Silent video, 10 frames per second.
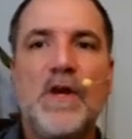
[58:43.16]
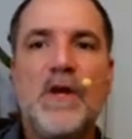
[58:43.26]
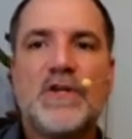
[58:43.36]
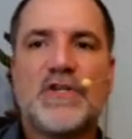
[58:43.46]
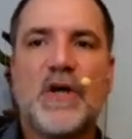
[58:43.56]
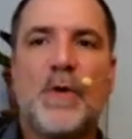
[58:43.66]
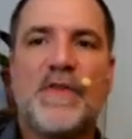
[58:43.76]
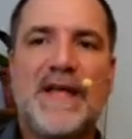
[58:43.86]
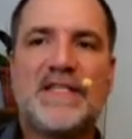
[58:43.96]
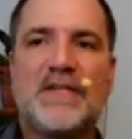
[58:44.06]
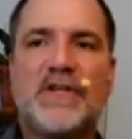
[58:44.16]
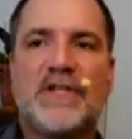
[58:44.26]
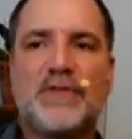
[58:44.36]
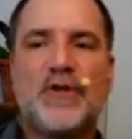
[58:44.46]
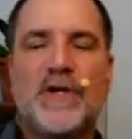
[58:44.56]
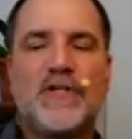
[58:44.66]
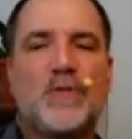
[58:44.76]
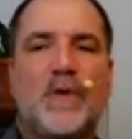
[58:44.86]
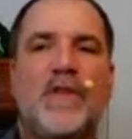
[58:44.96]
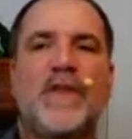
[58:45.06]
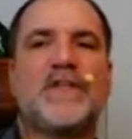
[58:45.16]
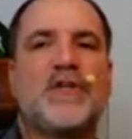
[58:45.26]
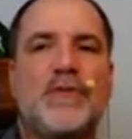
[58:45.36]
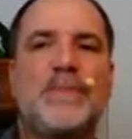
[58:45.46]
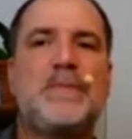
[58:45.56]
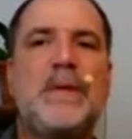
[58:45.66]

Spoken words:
So with necessary assumption questions, one of the things that trips